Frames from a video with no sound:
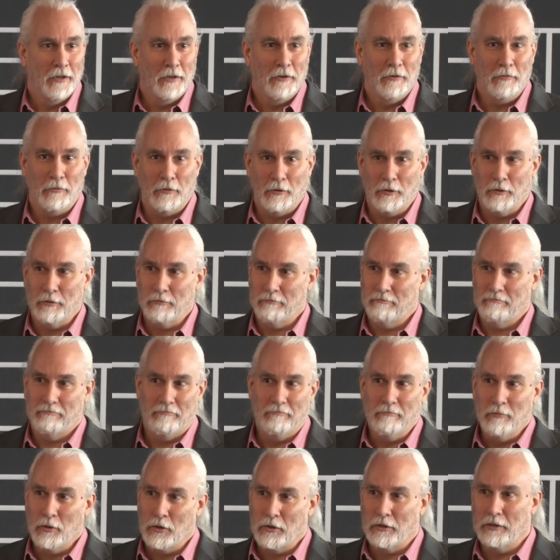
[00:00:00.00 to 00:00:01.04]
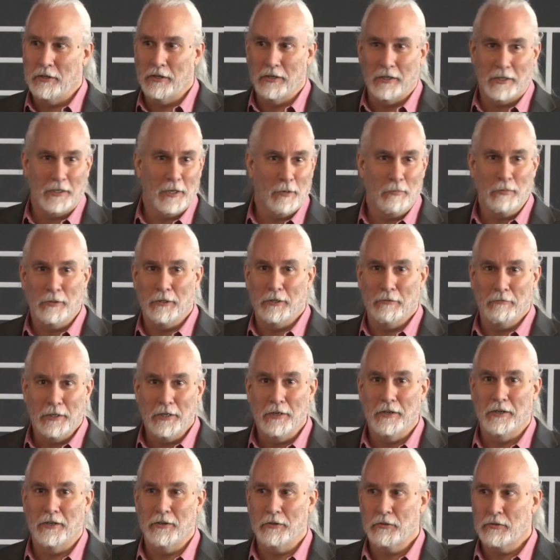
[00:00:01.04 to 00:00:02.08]
for more than a couple of
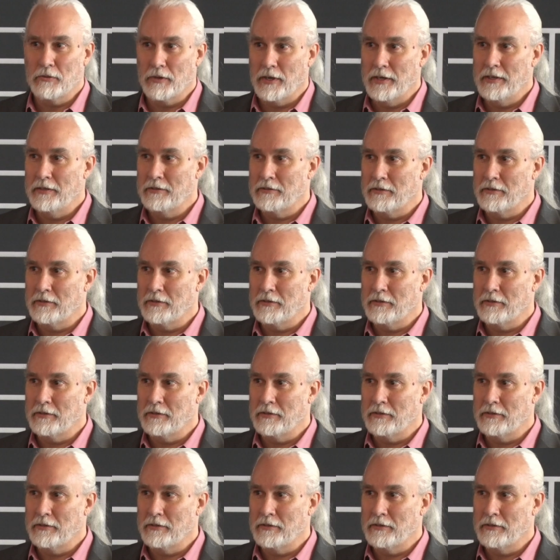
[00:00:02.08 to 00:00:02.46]
years, right?